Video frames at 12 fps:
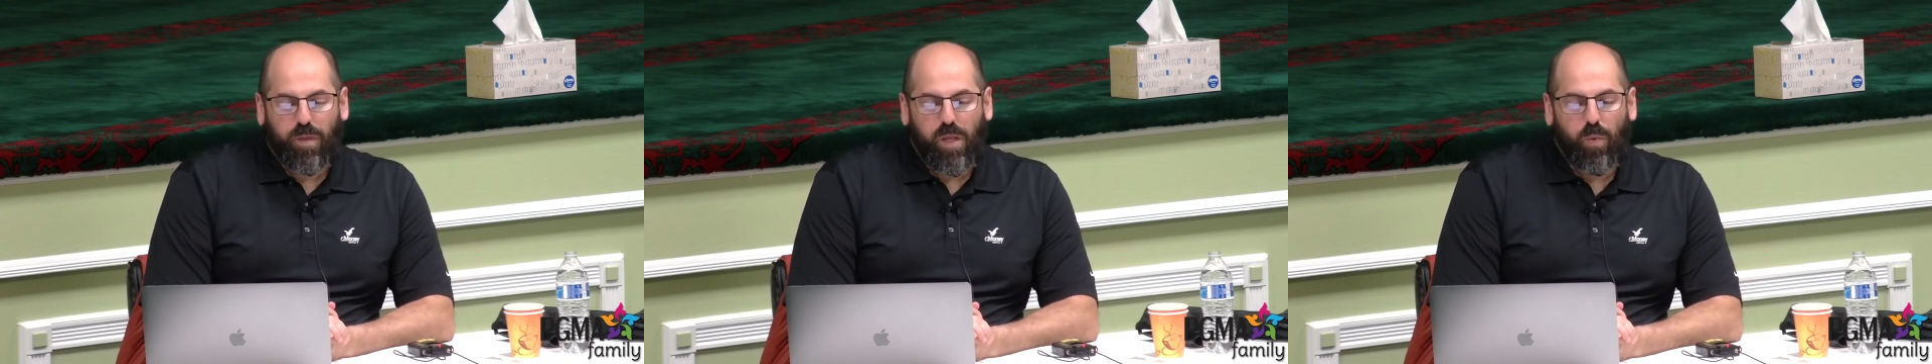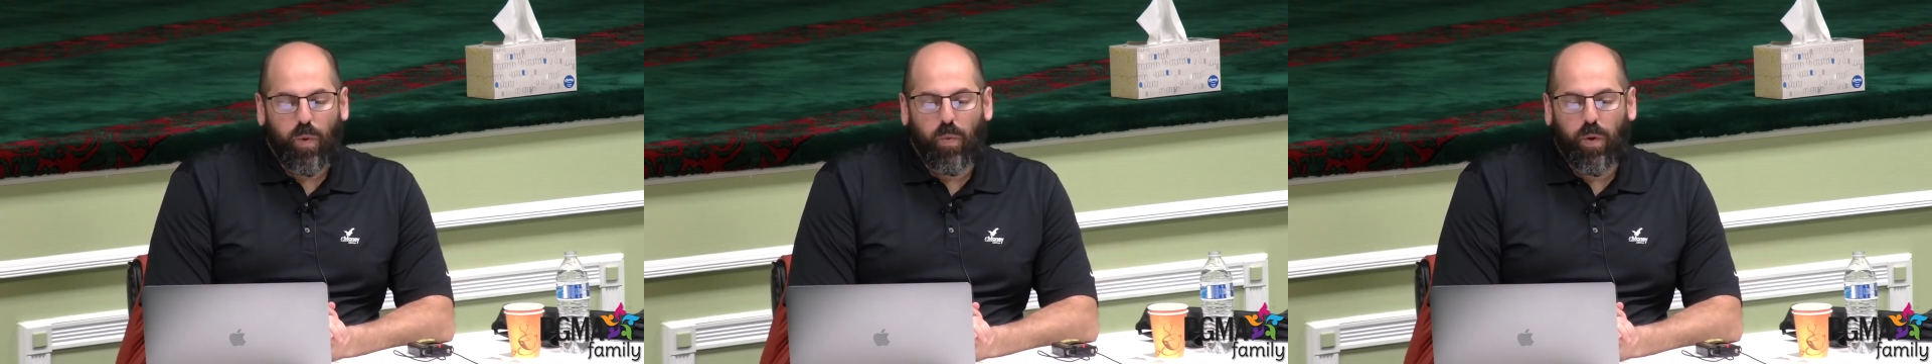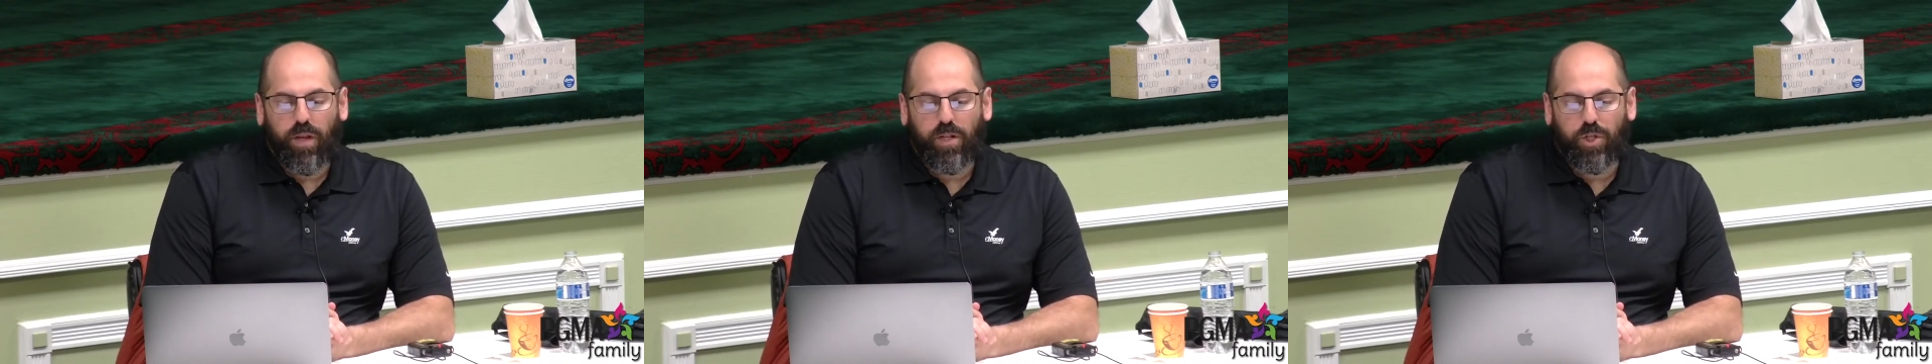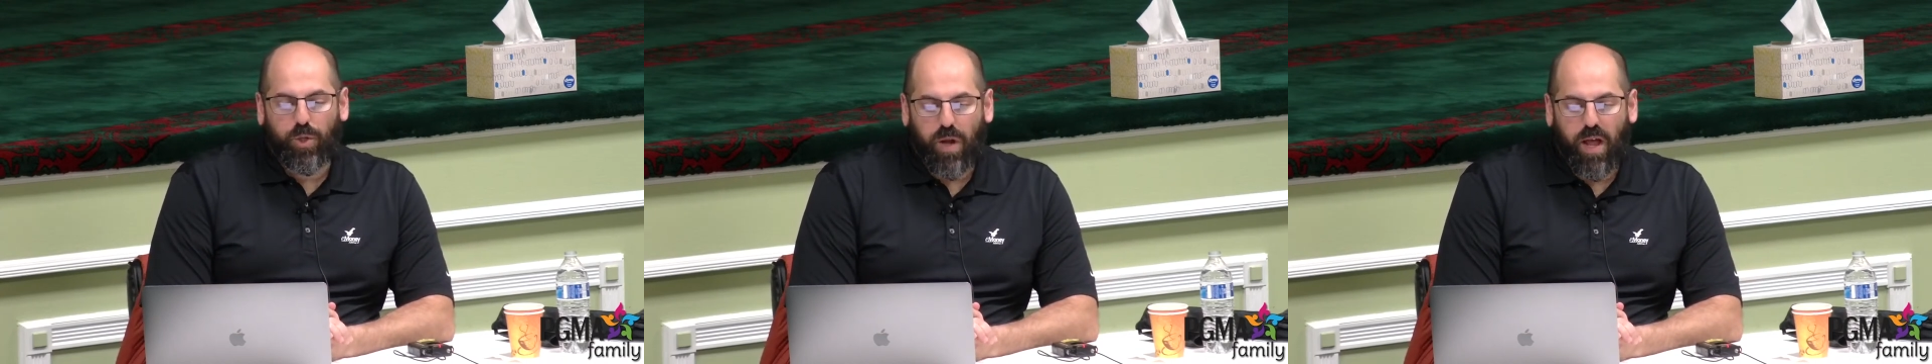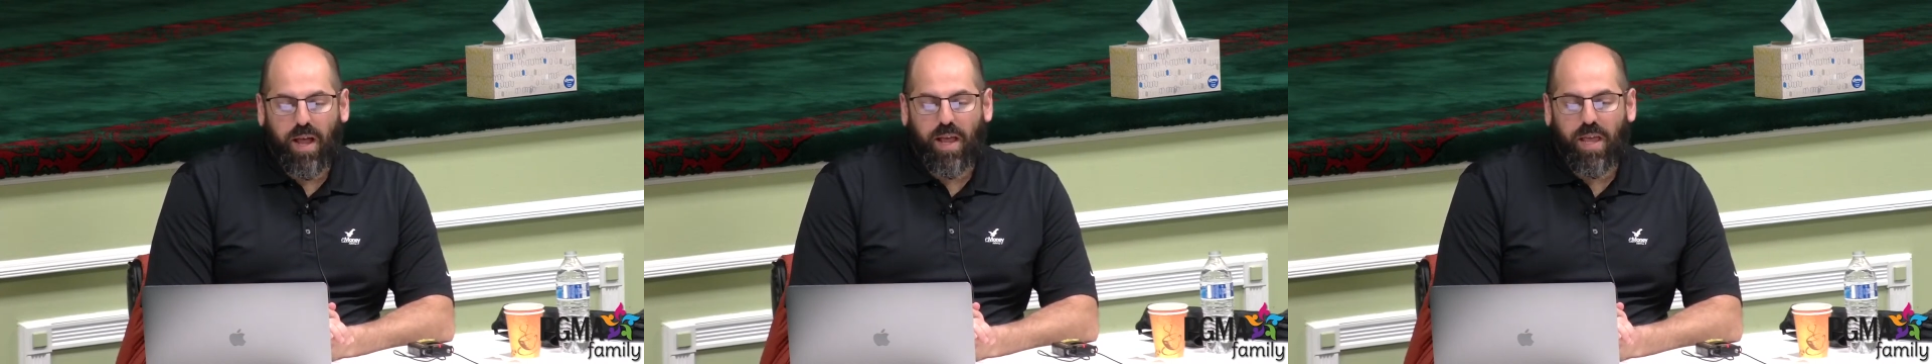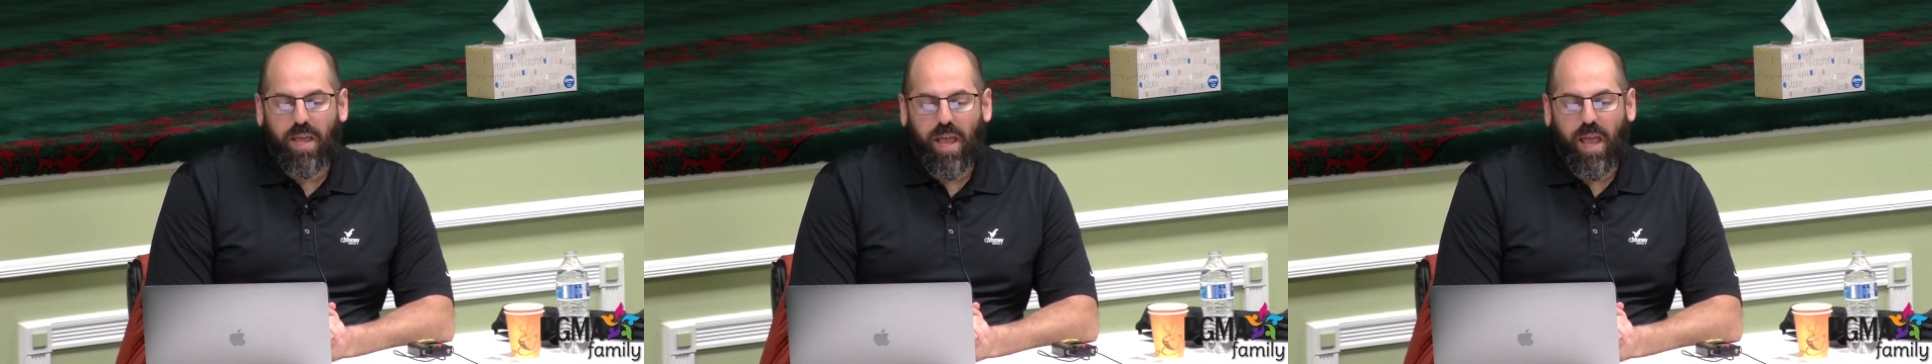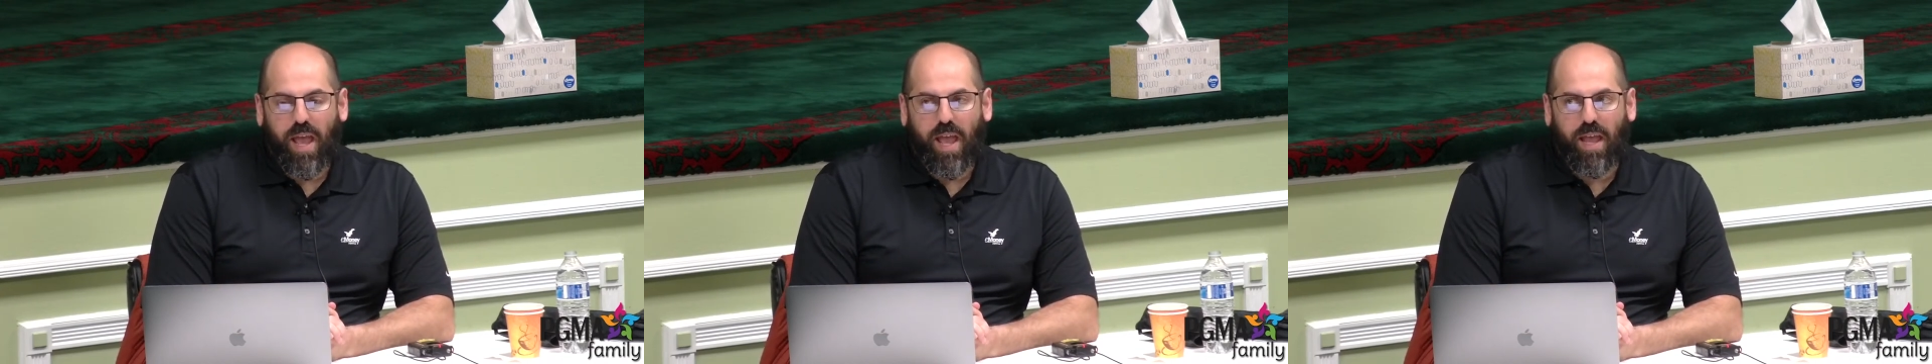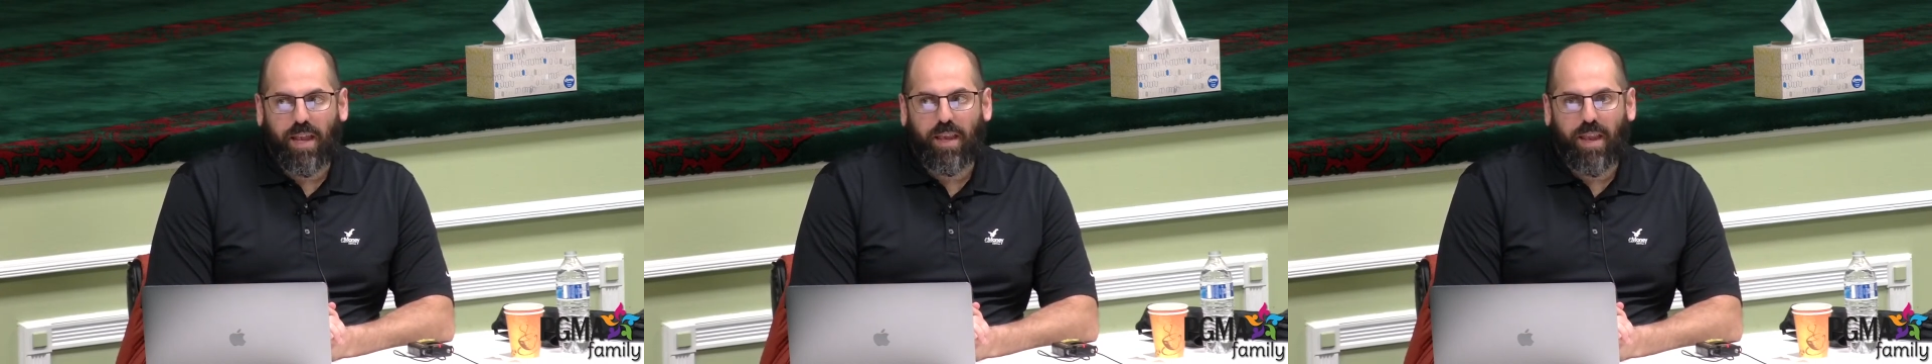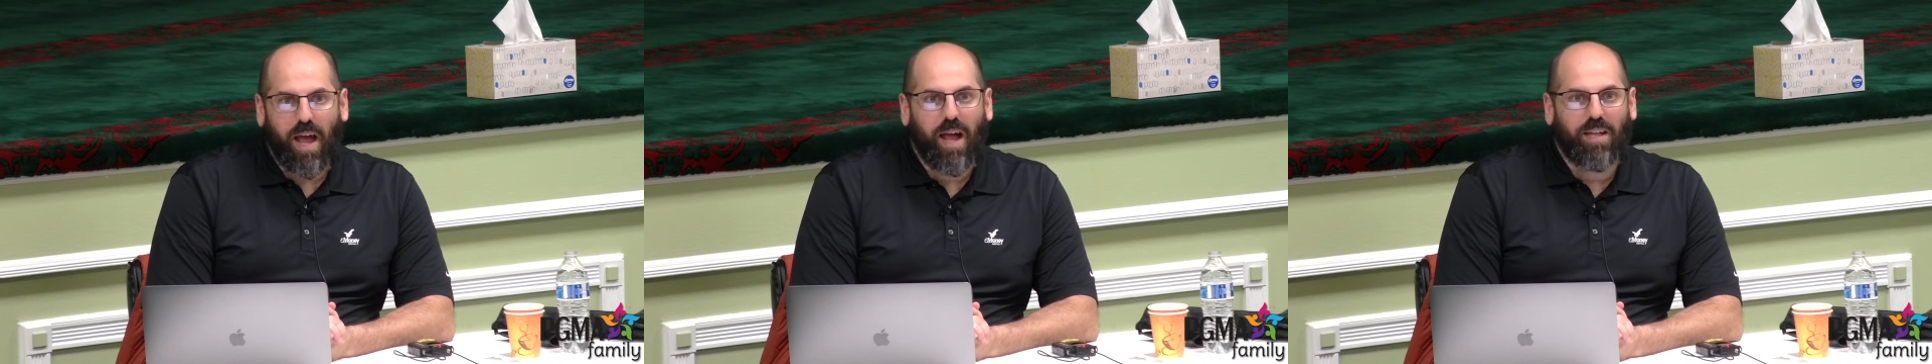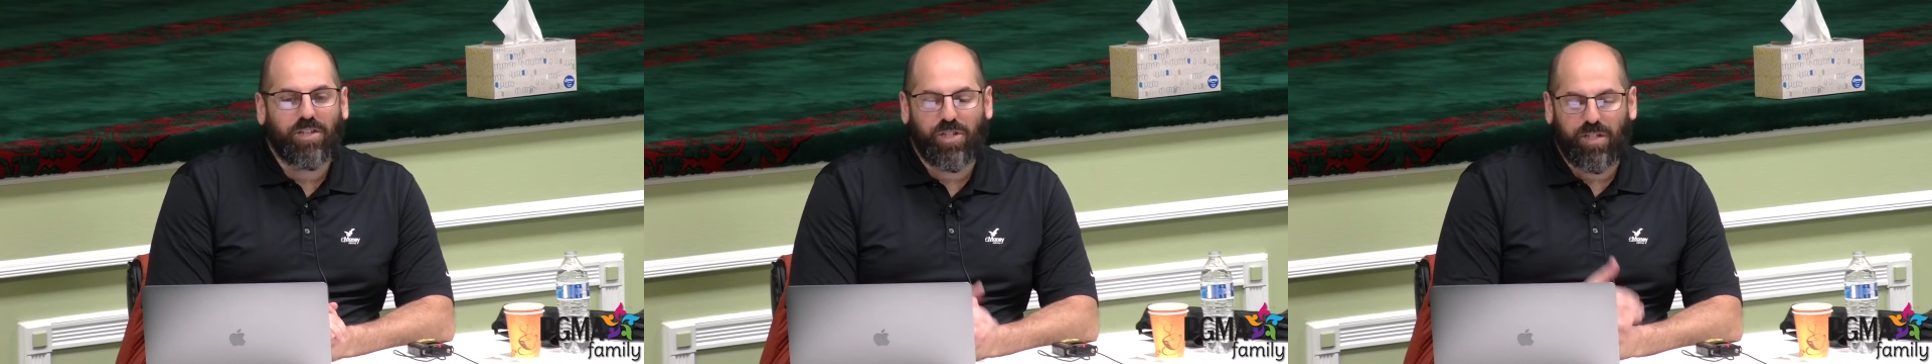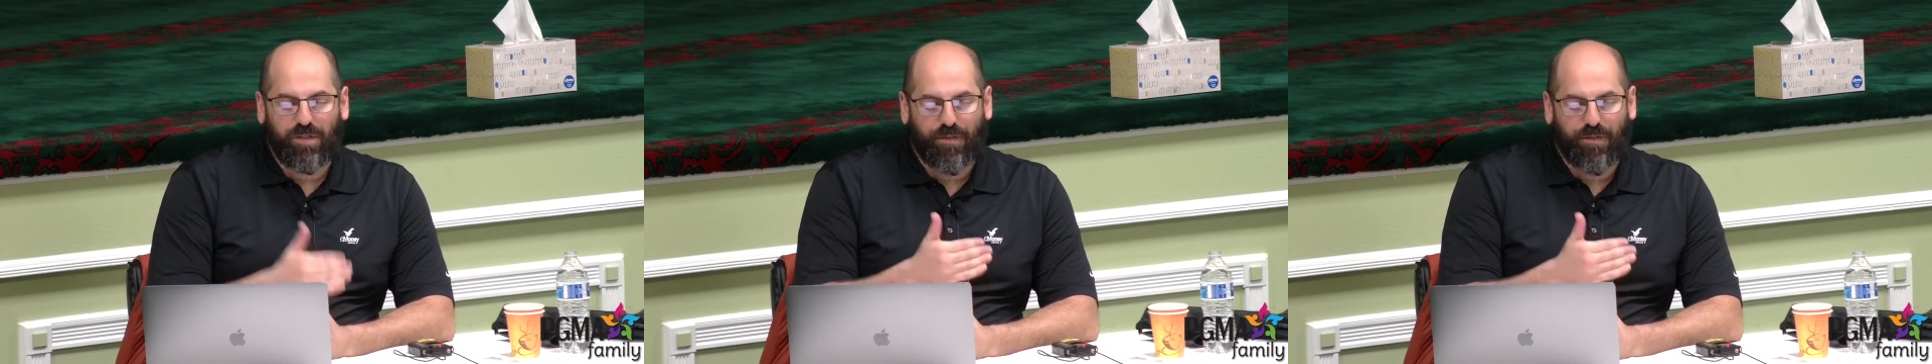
we want to try and not just